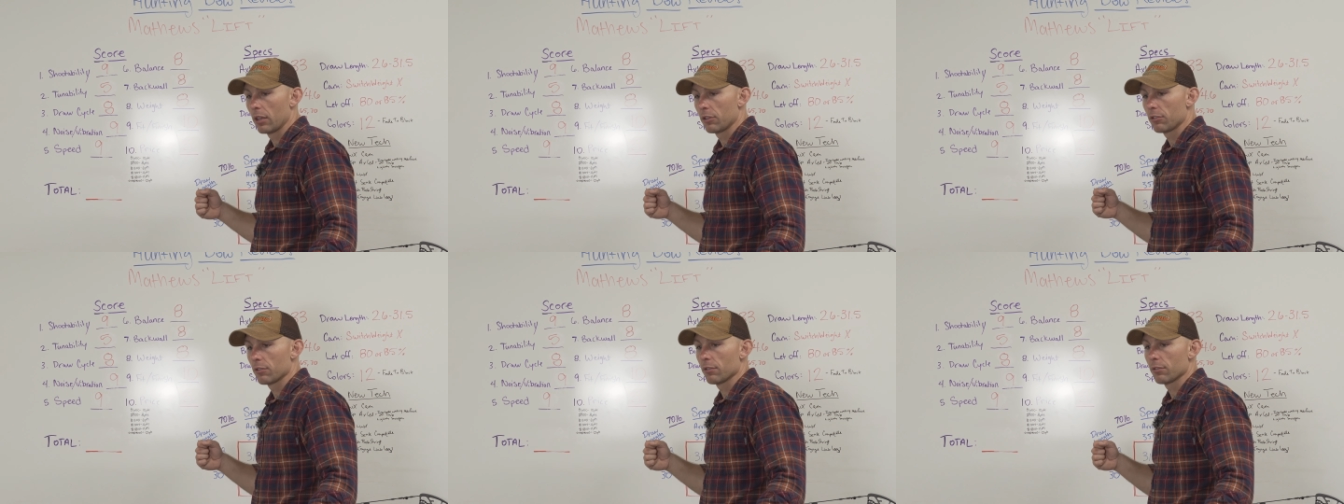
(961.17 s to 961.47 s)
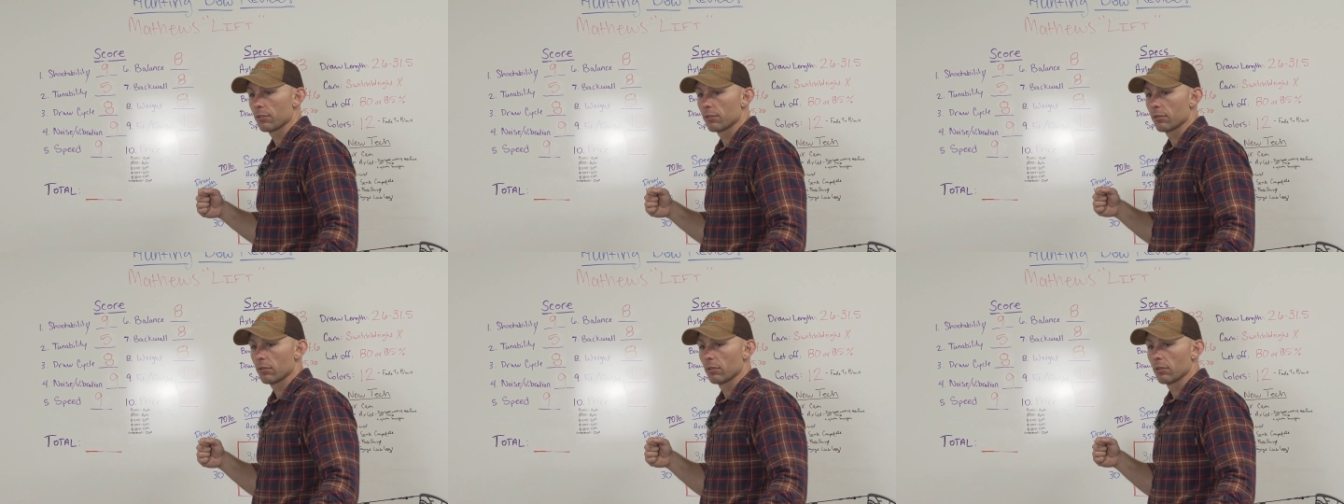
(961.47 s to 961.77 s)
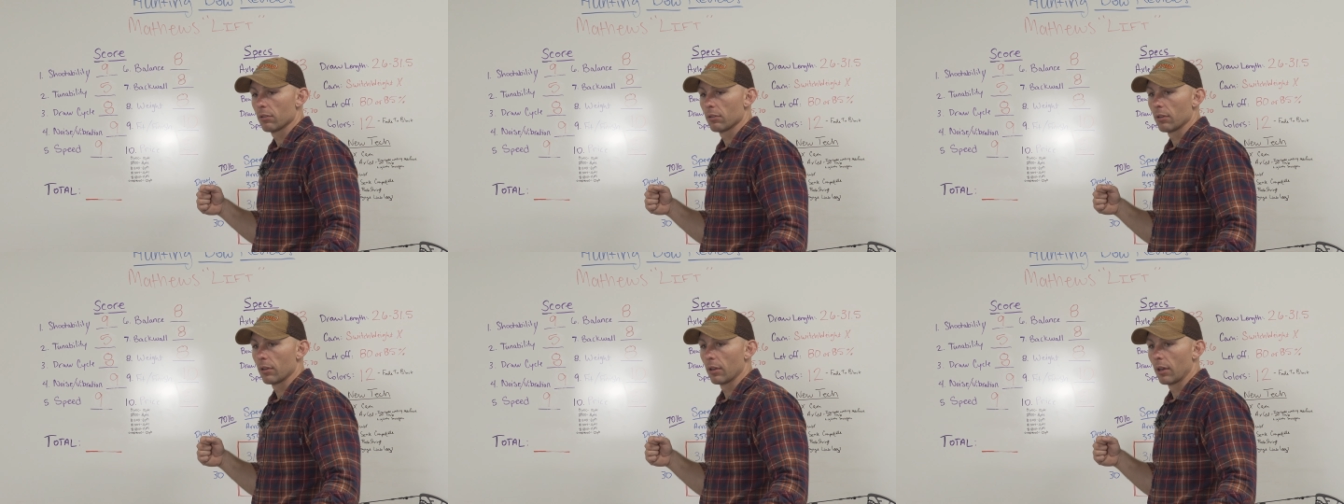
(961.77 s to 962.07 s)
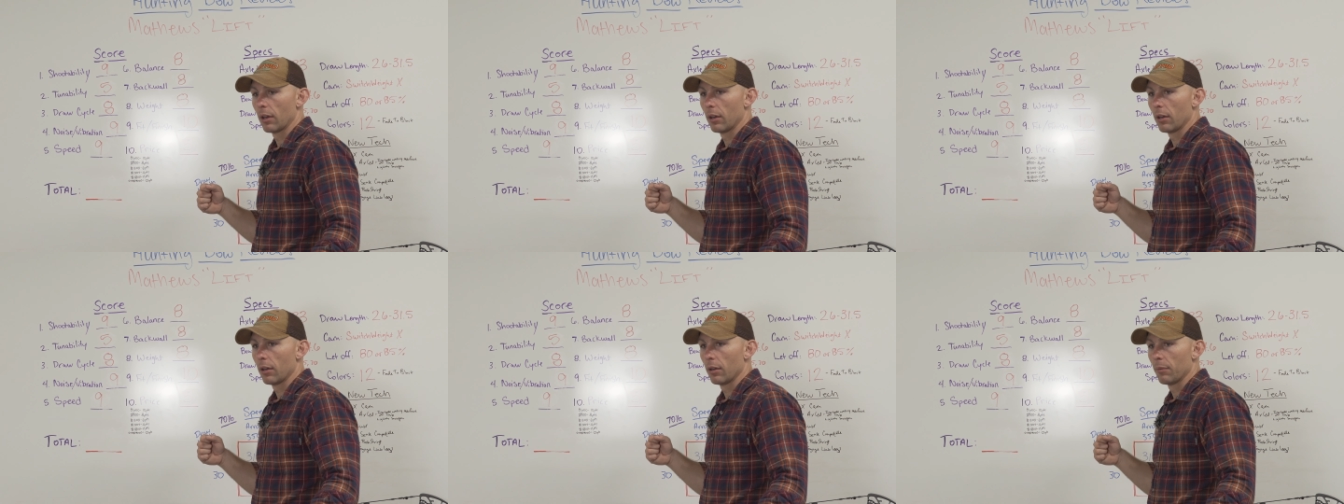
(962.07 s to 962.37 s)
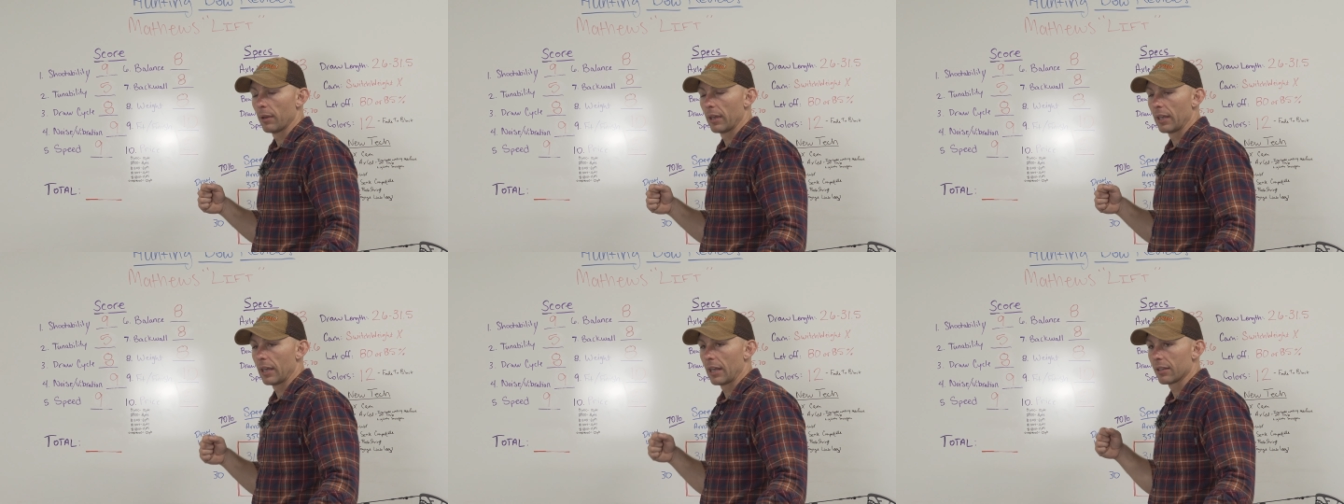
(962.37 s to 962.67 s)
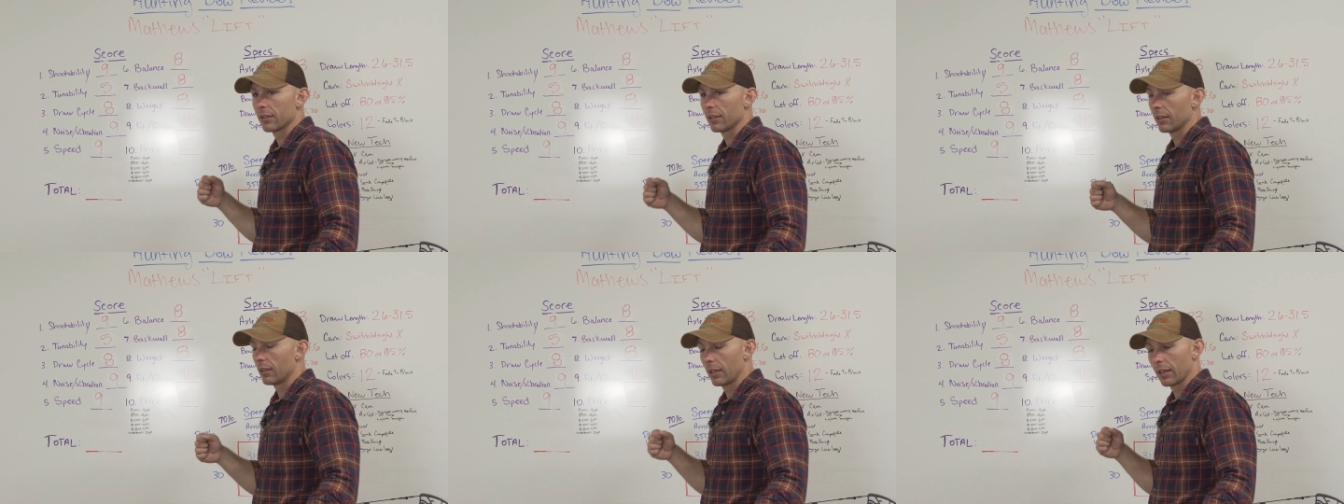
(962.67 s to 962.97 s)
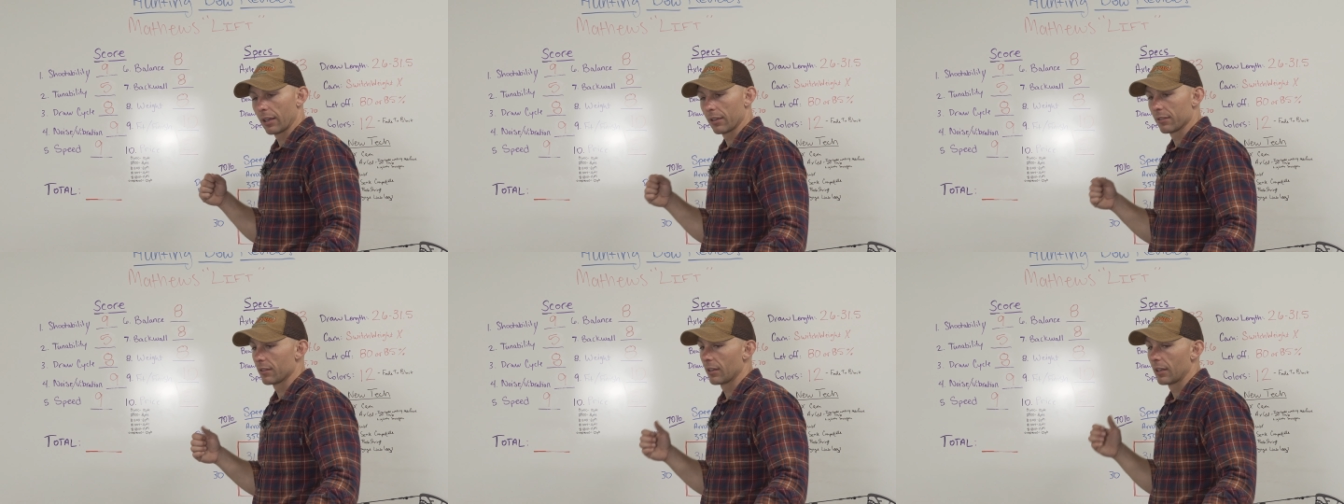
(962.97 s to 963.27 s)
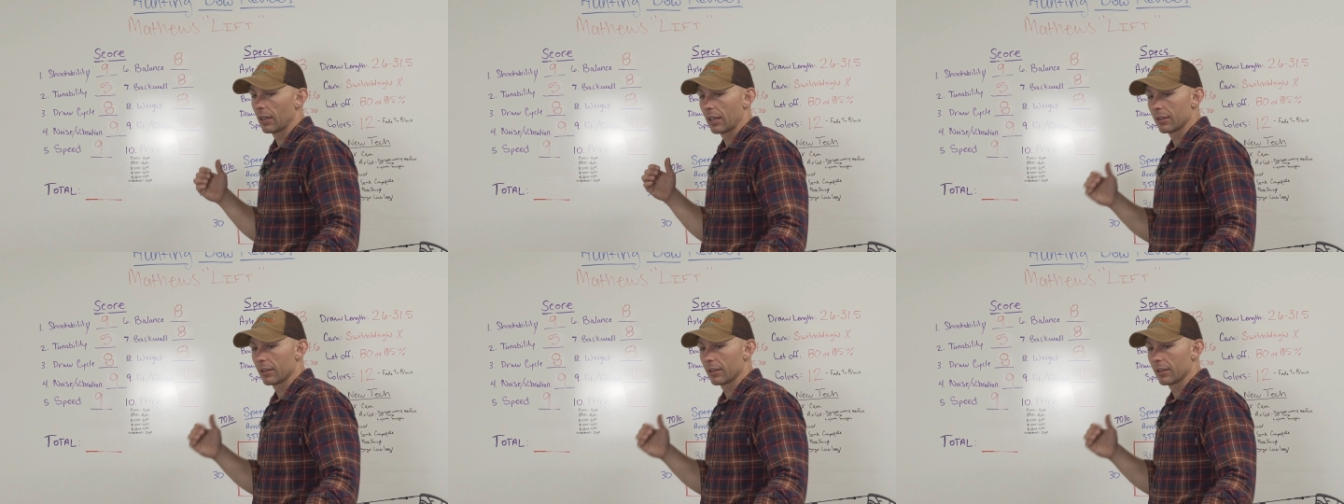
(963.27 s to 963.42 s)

inches. And like I said,